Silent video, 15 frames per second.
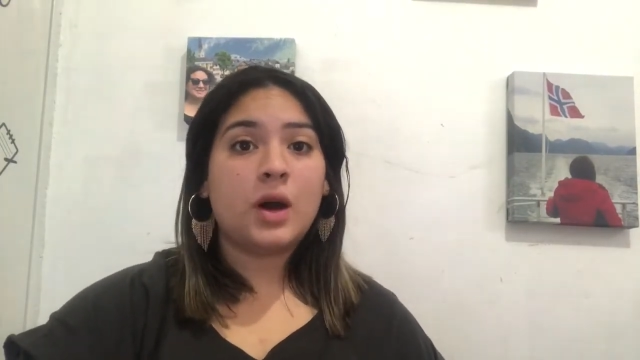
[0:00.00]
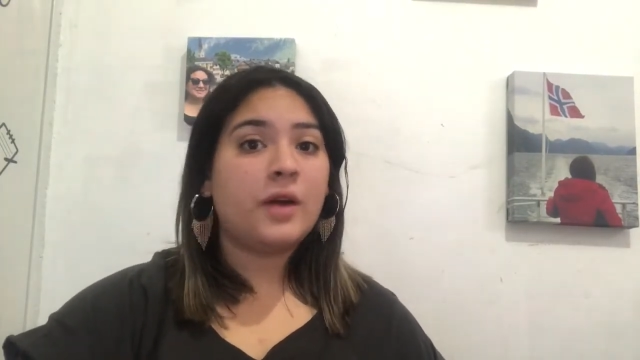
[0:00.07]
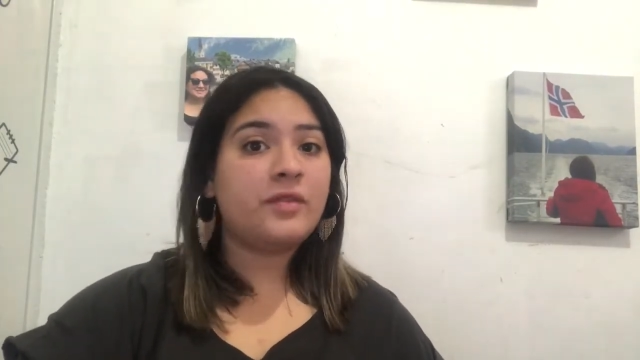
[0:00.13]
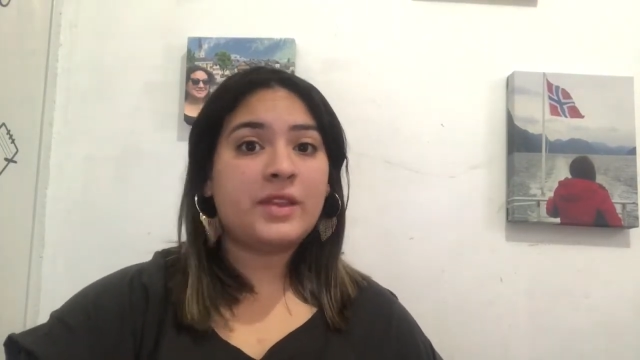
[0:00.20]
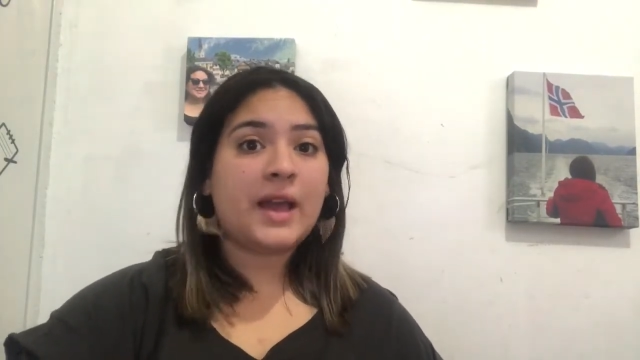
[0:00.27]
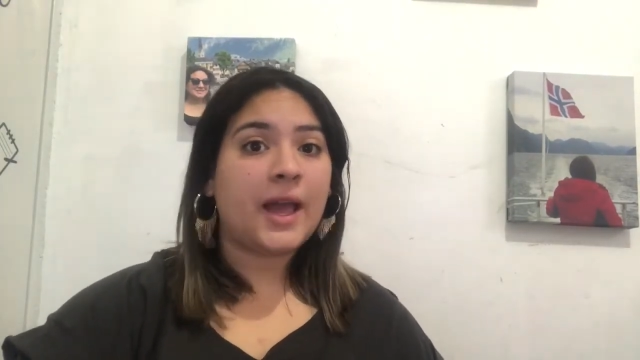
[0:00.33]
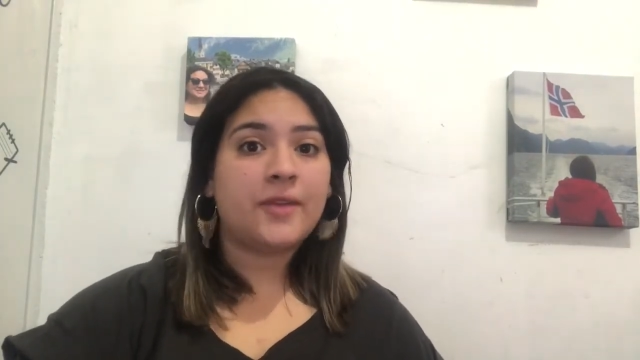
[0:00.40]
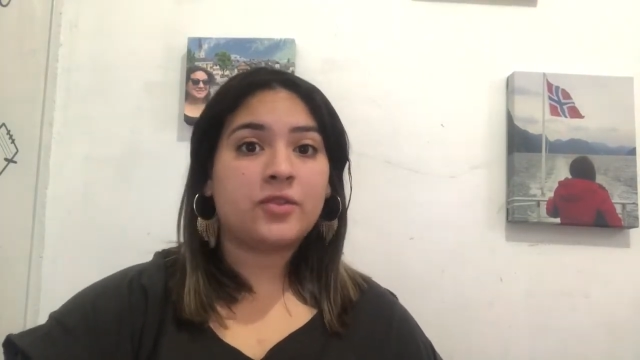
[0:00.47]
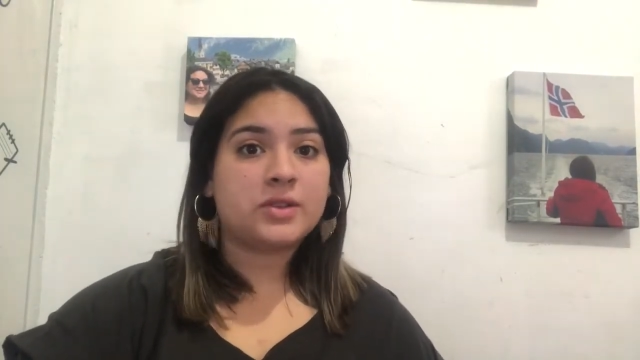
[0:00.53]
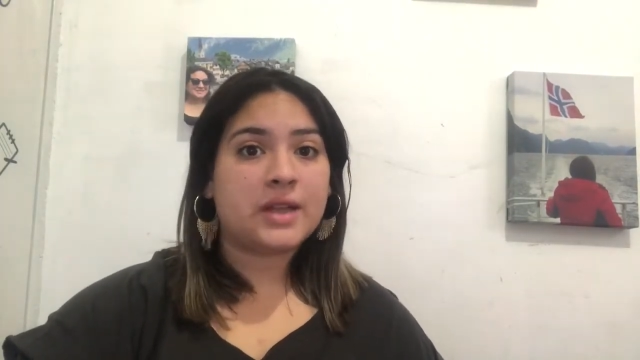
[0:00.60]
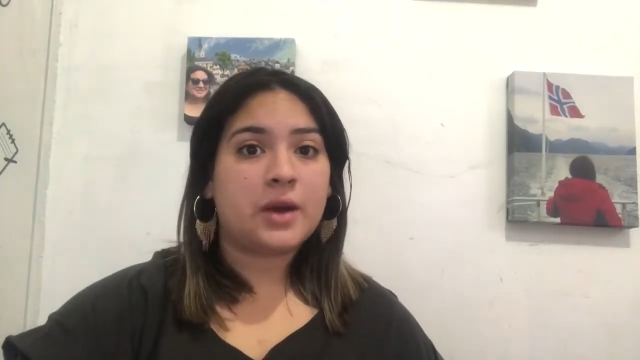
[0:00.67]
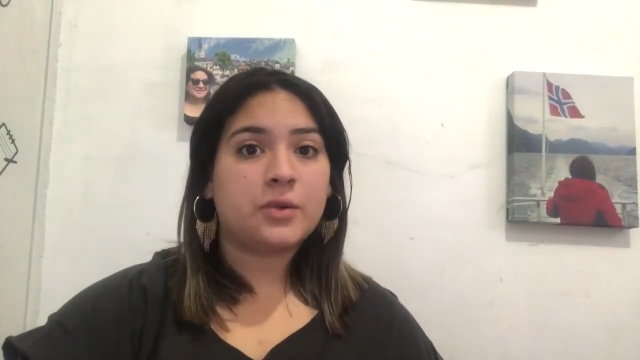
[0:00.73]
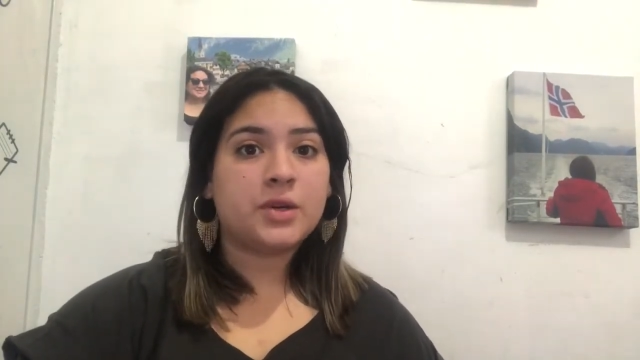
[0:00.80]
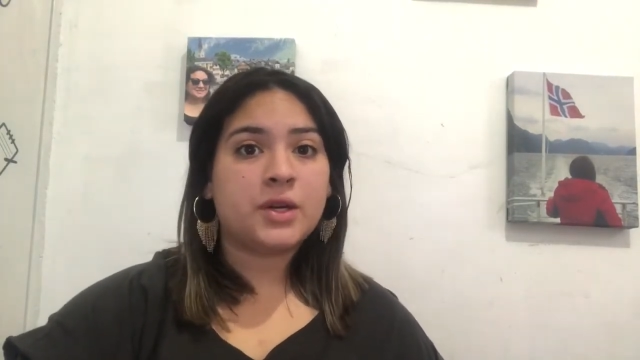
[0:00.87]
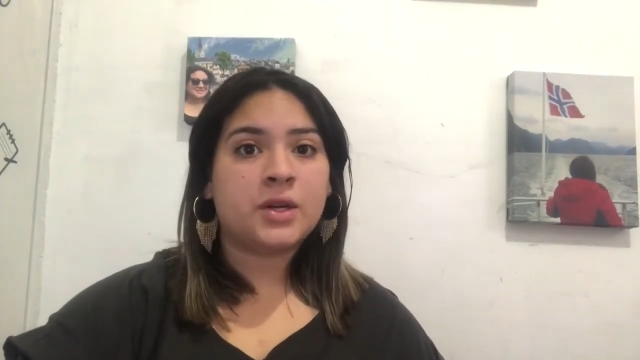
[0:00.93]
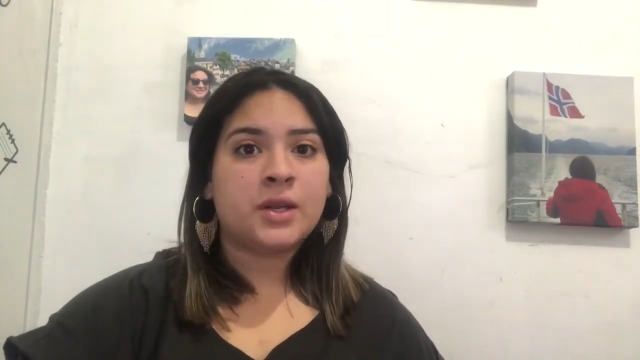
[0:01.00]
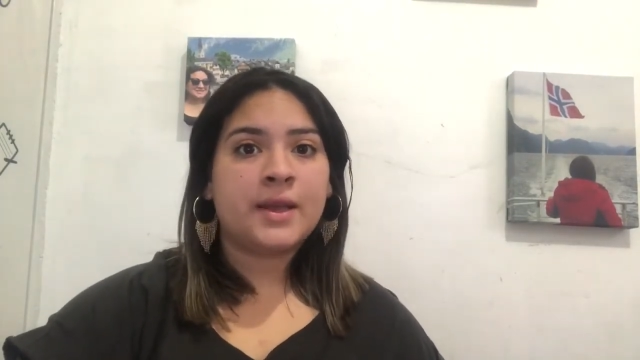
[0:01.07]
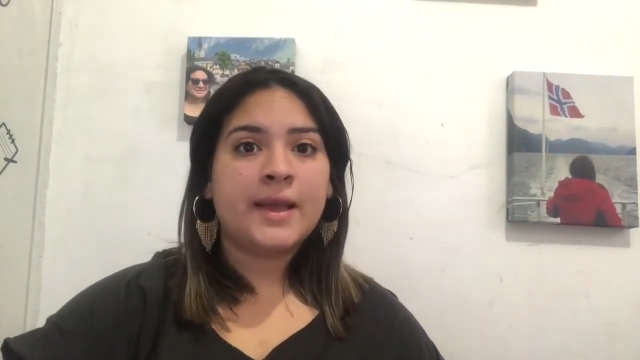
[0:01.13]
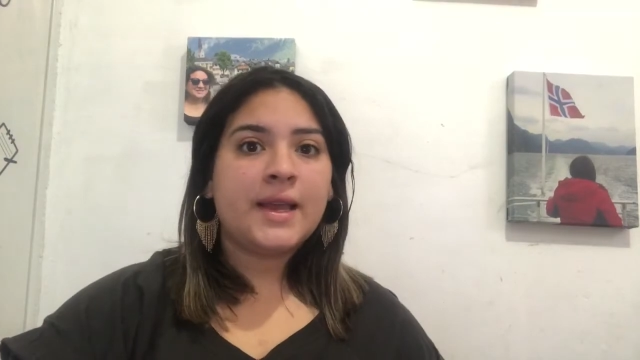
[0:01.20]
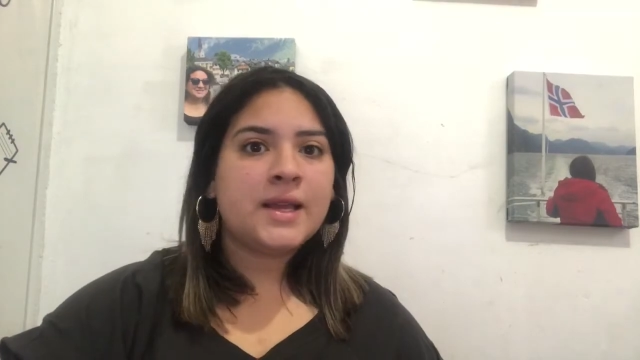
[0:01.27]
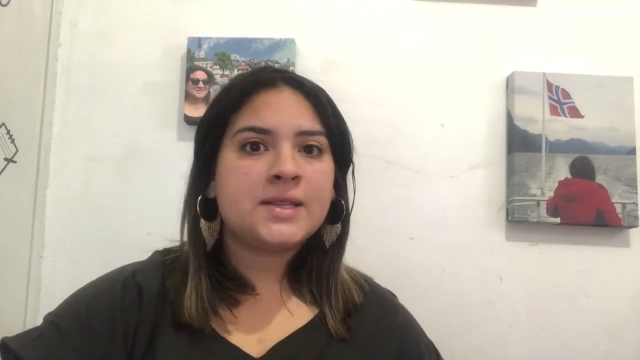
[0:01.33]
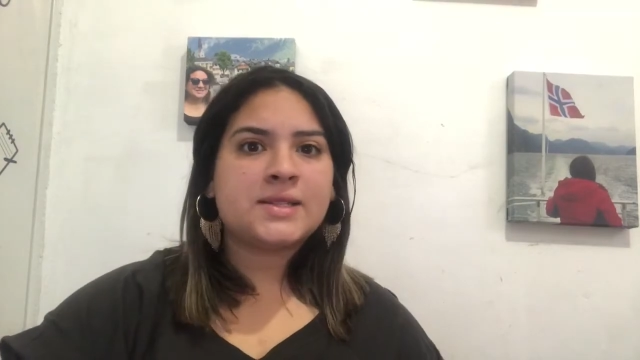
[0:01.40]
of the Eiffel Tower.
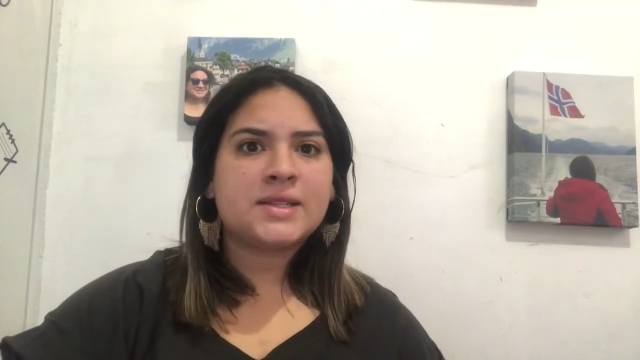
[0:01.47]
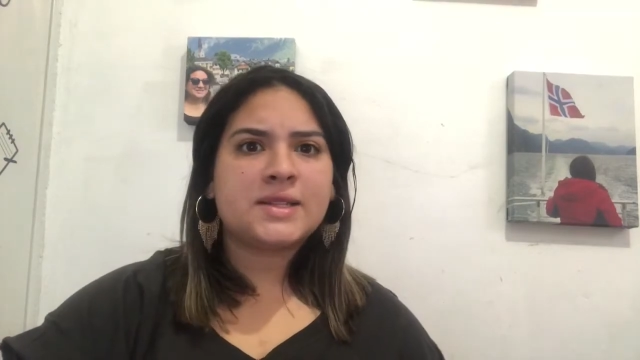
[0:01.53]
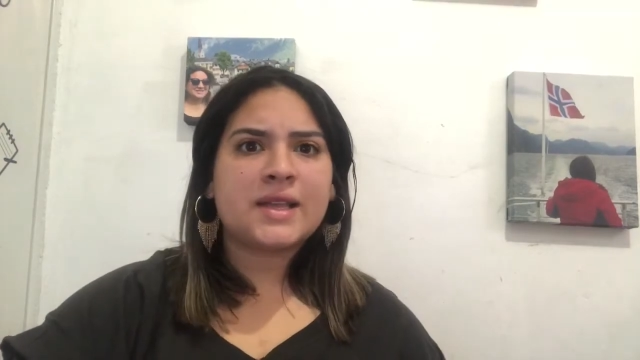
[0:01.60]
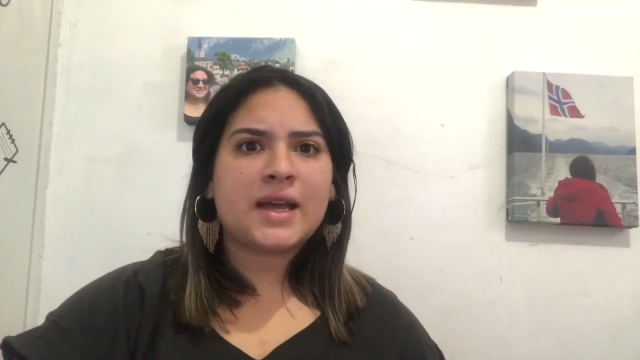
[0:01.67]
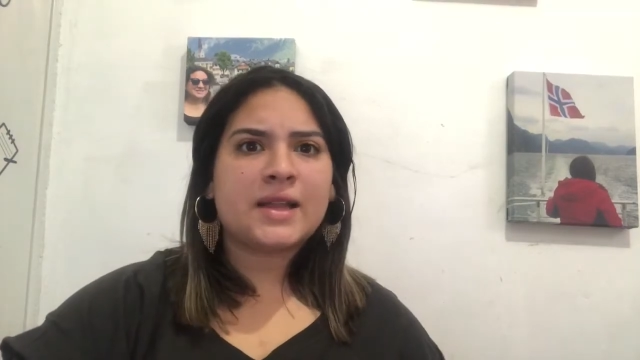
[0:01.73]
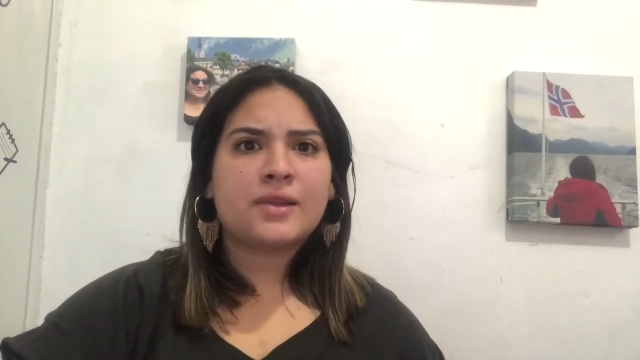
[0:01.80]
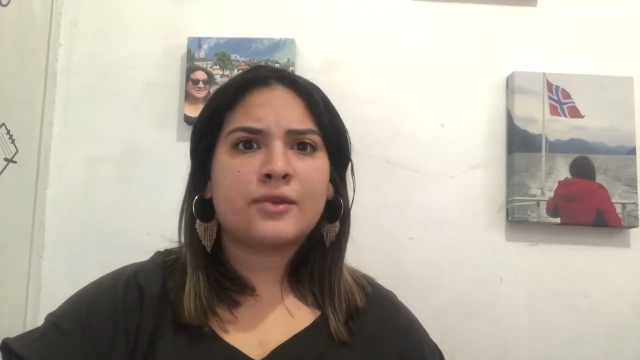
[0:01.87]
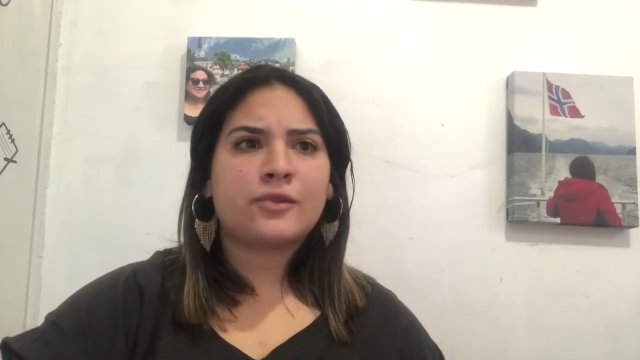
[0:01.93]
Isn't that